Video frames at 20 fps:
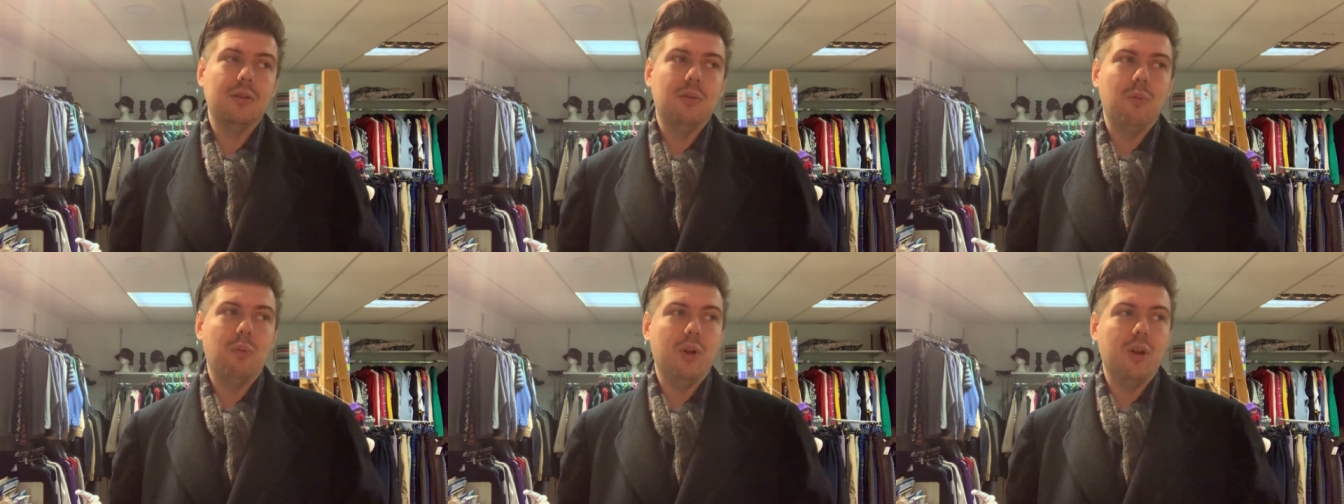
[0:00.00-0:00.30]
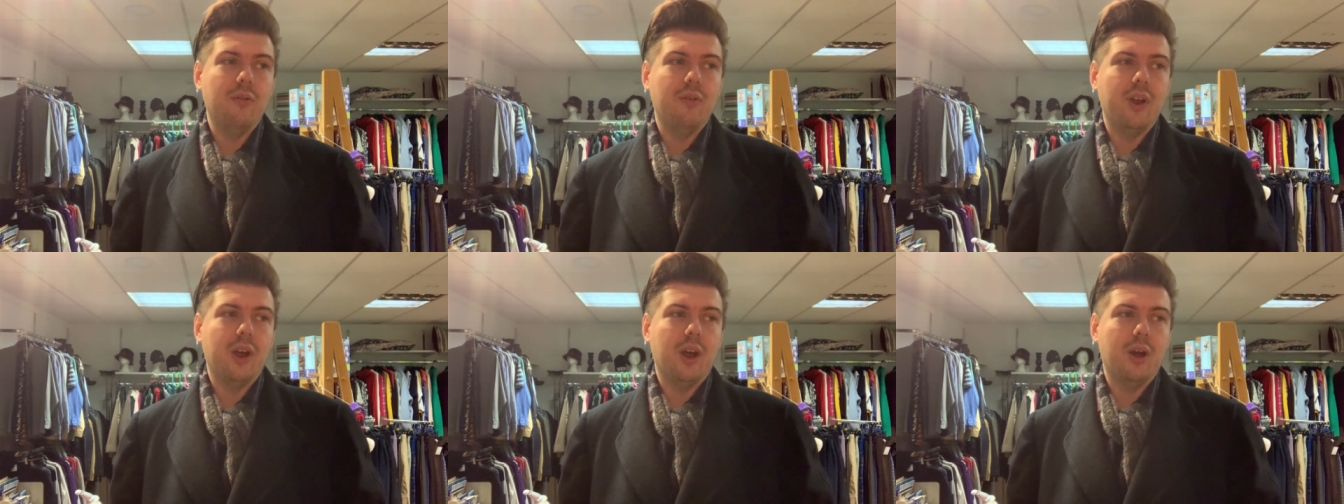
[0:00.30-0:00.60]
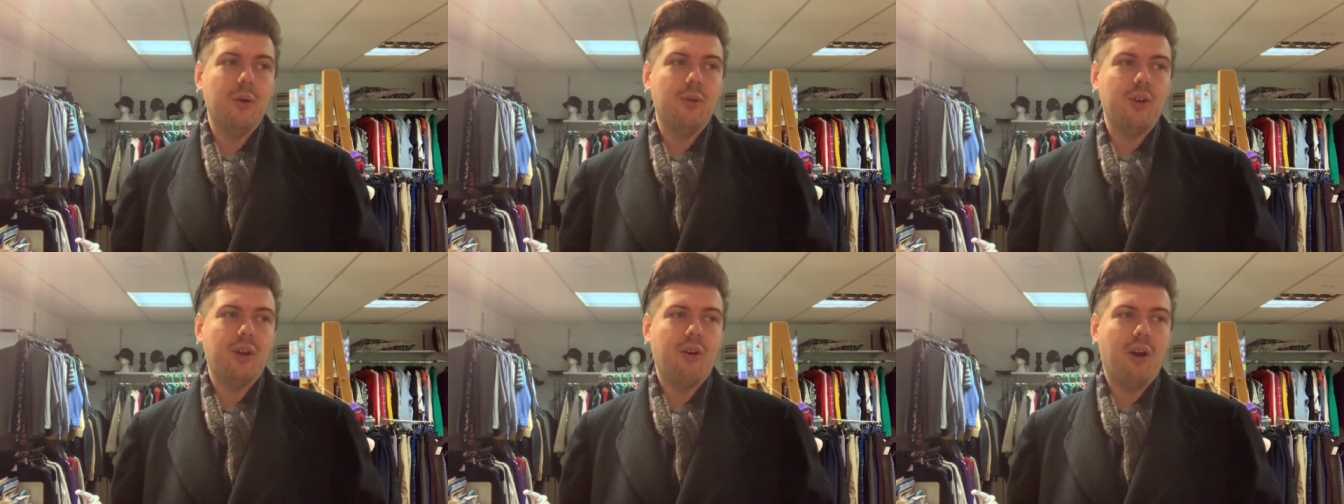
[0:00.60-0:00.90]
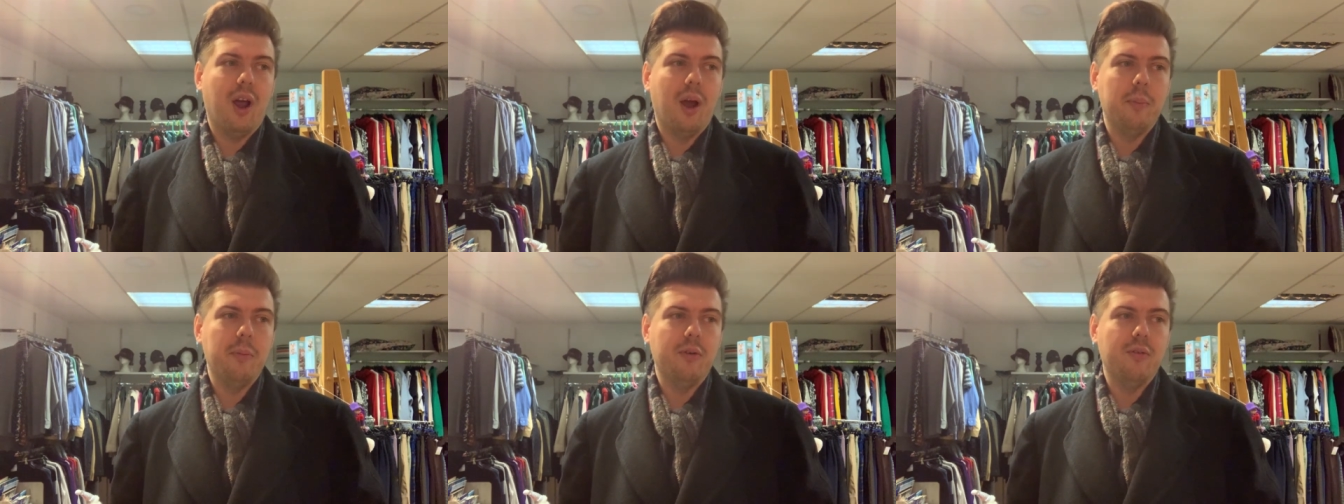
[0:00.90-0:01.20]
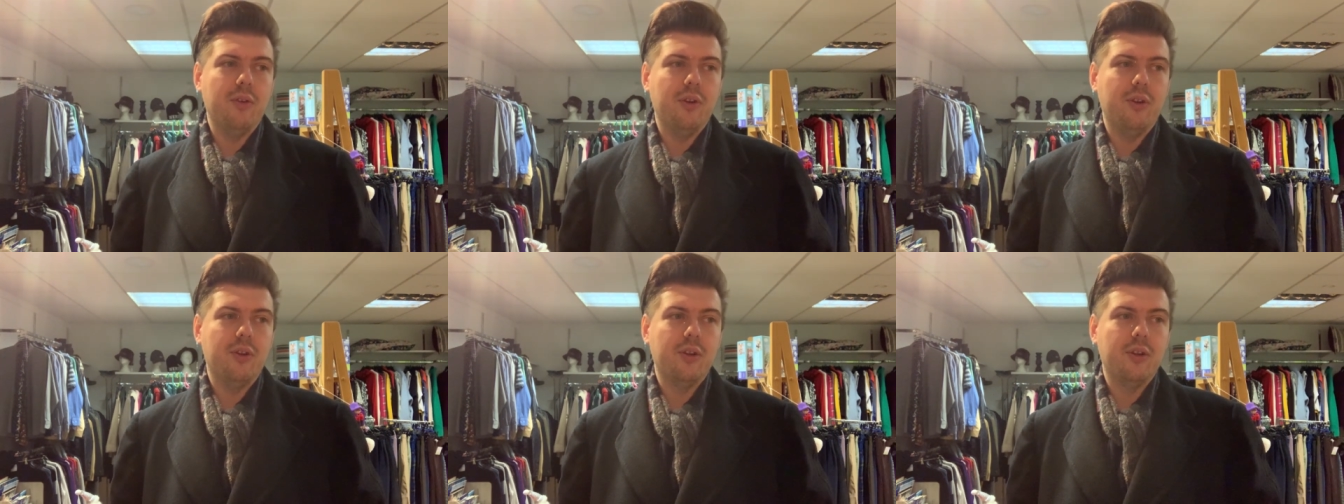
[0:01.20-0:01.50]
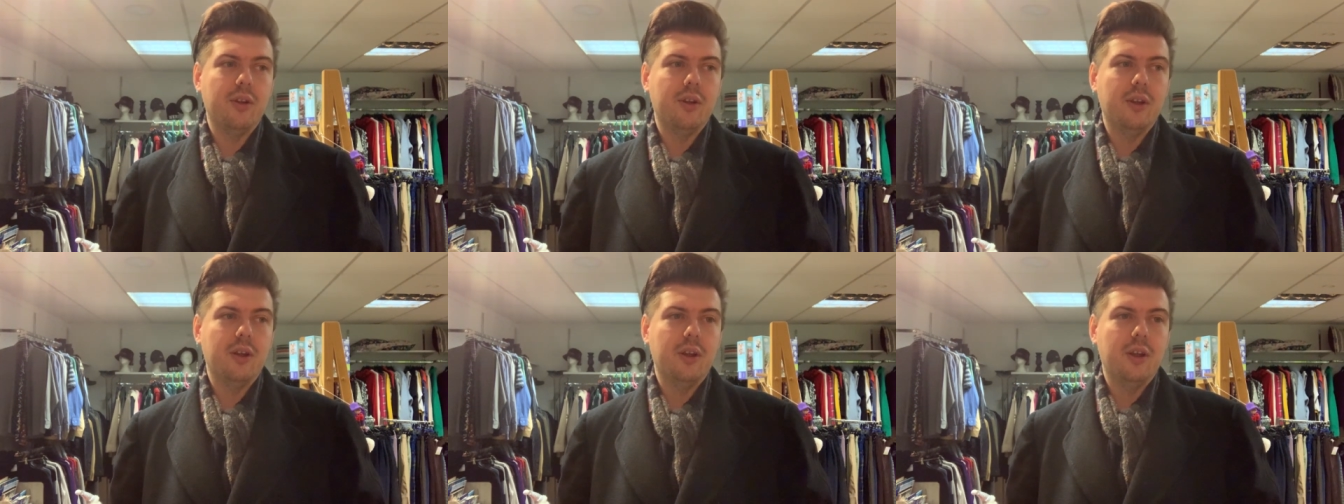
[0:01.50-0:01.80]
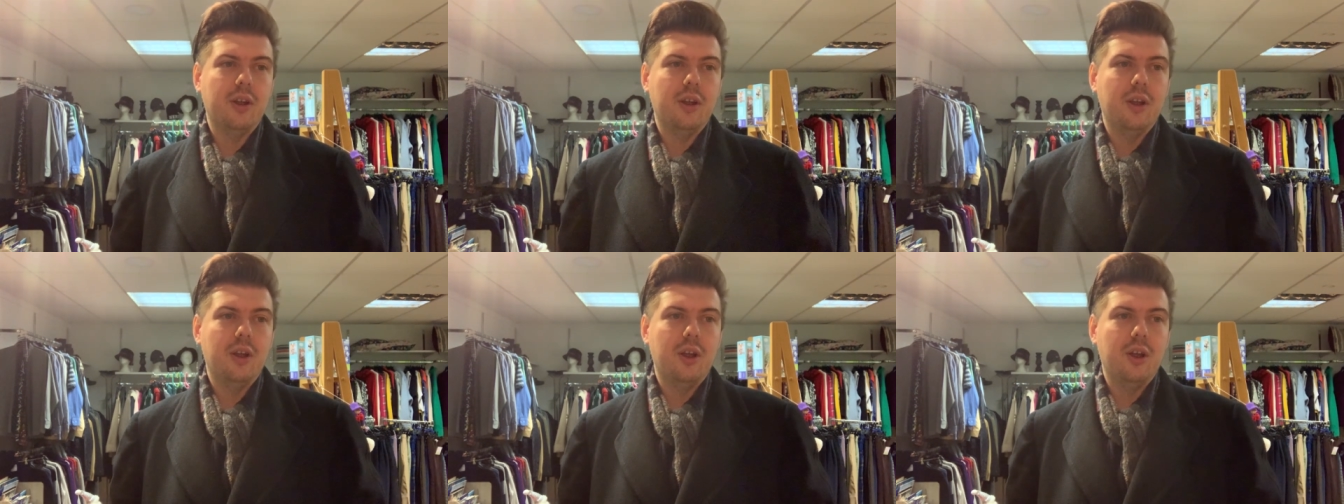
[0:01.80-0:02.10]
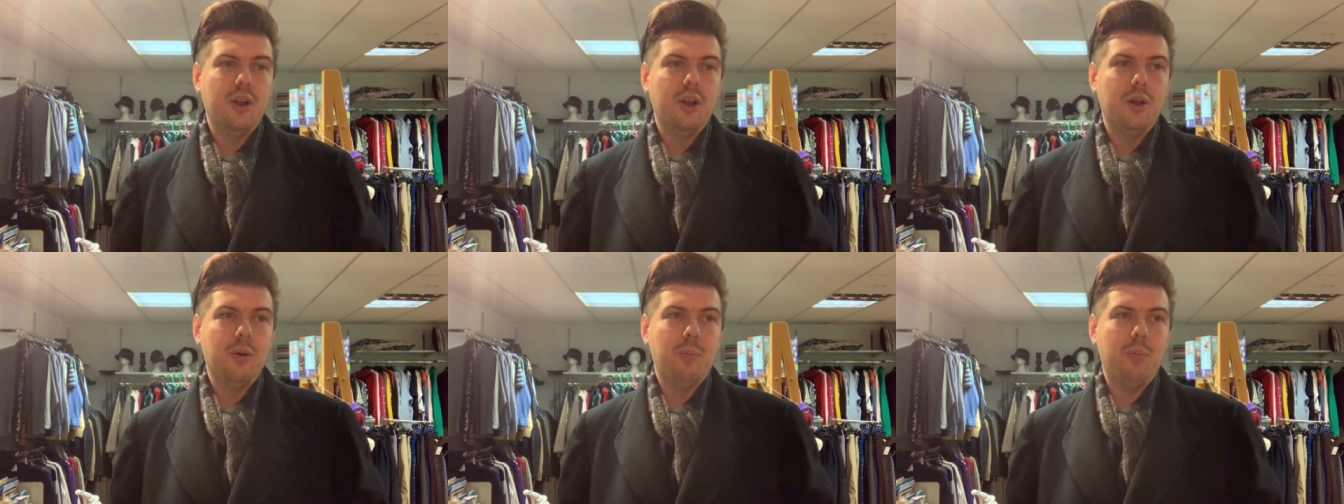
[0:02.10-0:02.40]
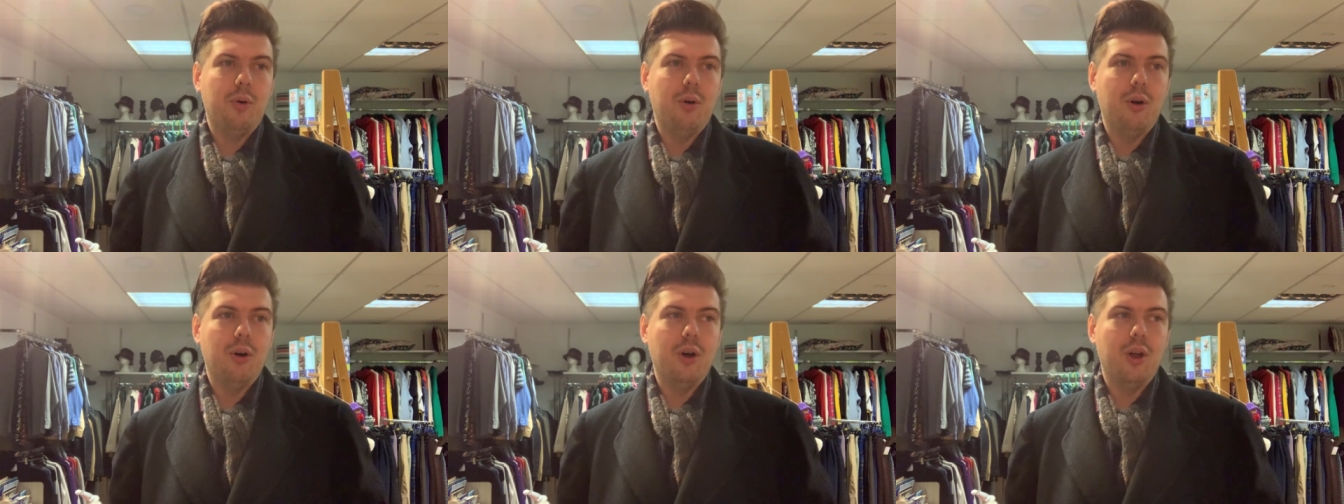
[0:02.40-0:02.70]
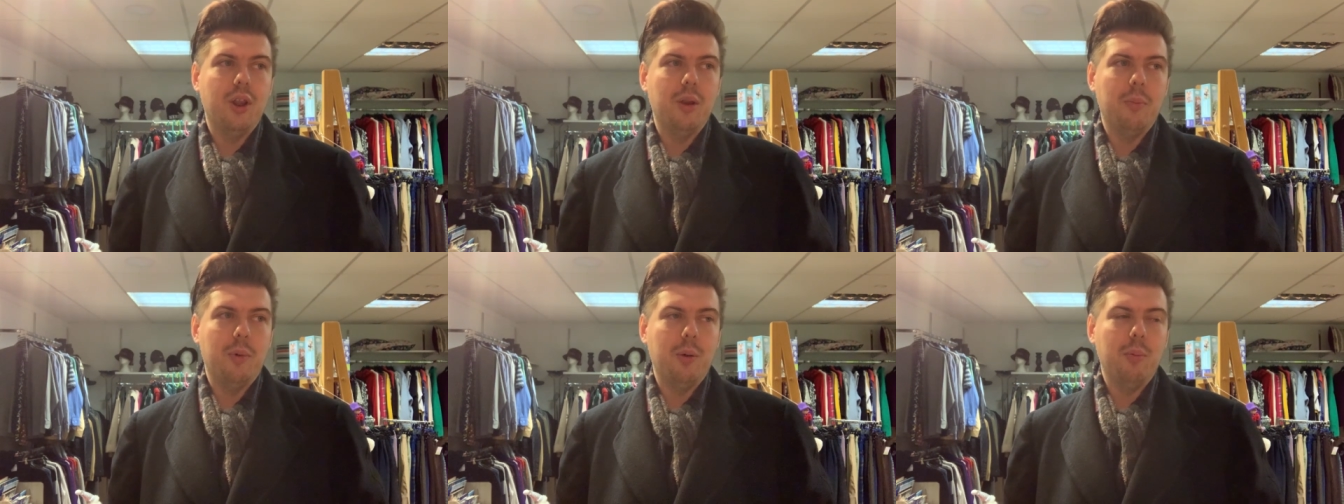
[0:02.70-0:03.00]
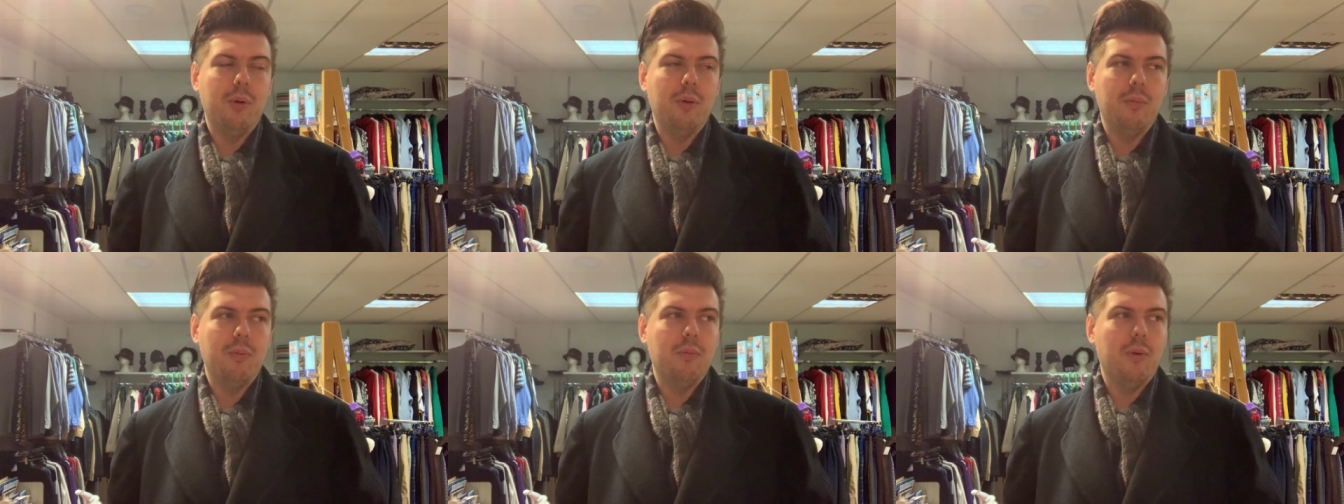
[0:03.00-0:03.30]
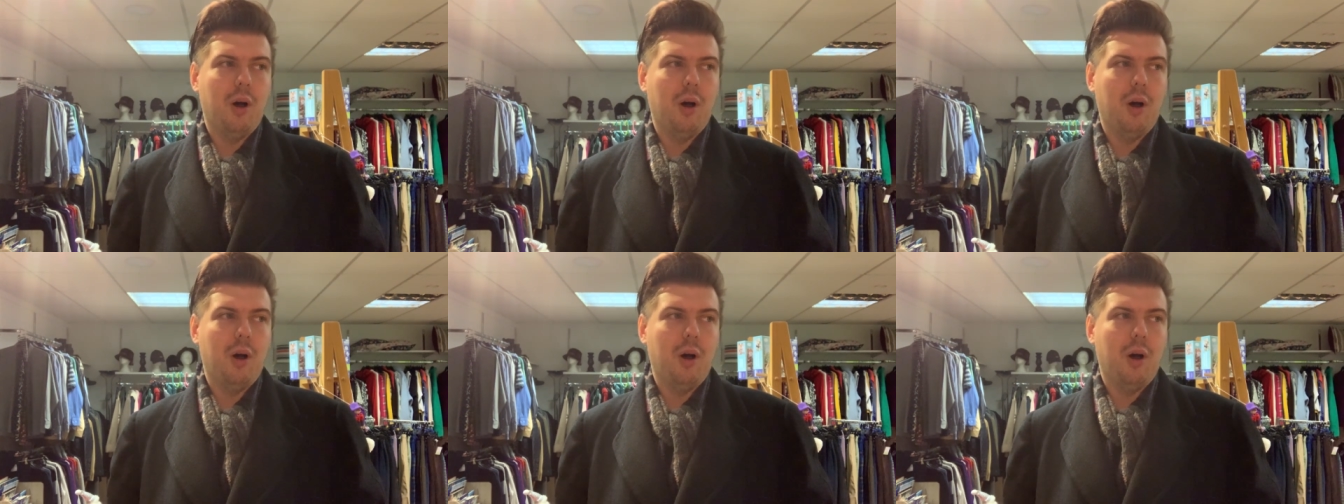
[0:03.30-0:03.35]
one of the Cozy Crime novels. But at the moment,